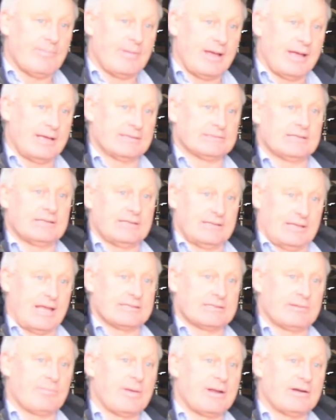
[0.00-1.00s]

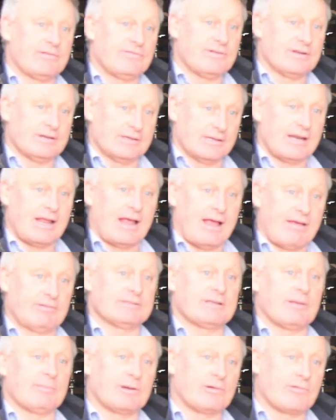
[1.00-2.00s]
as a benefit, having
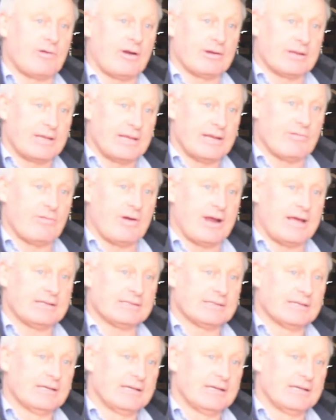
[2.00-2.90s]
something growing year round.